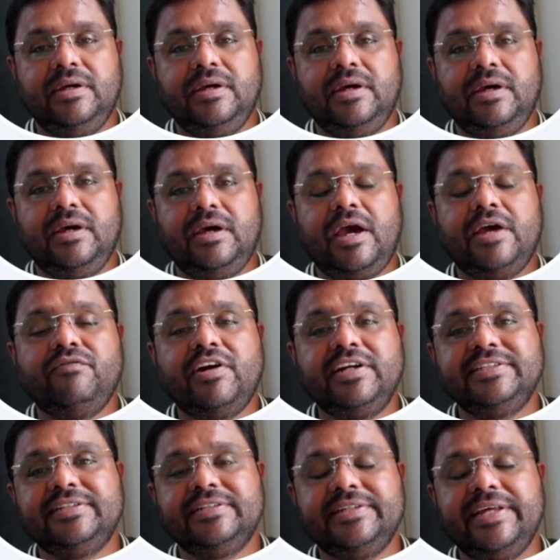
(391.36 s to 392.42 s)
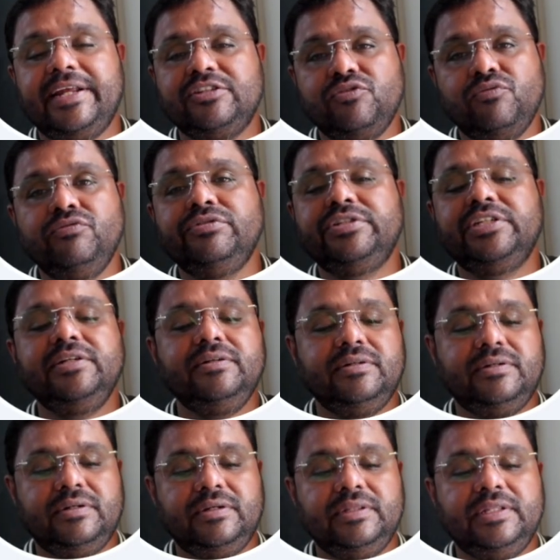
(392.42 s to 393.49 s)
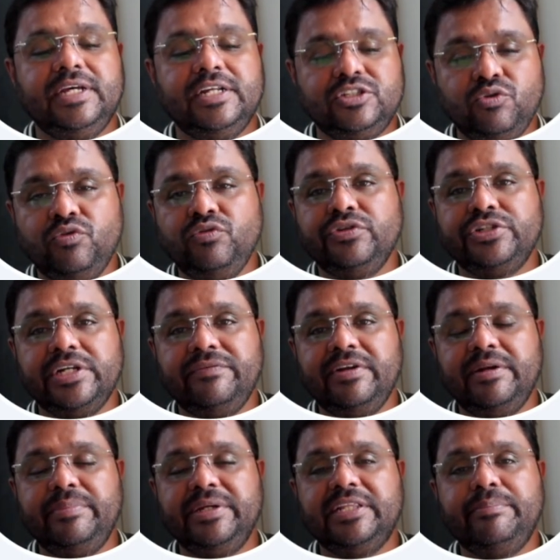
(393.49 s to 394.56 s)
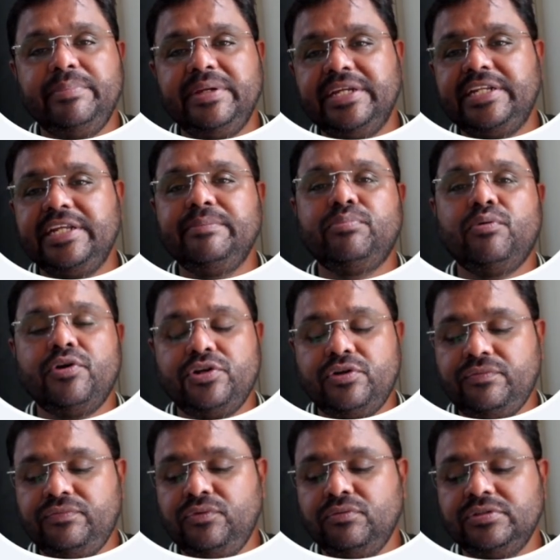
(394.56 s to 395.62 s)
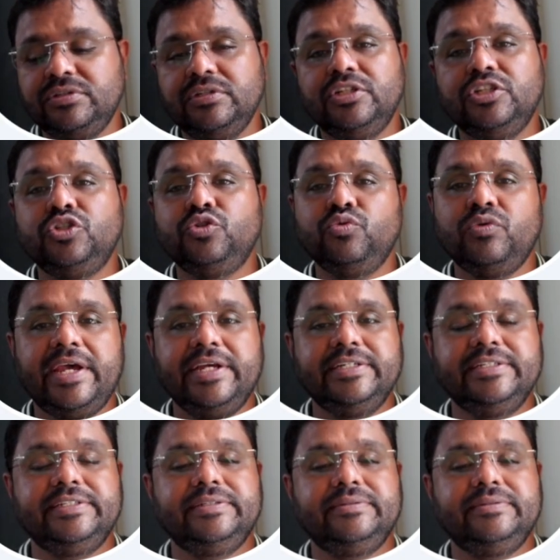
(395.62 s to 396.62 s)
And what is their solution? Their solution will be the meeting point of those two lines.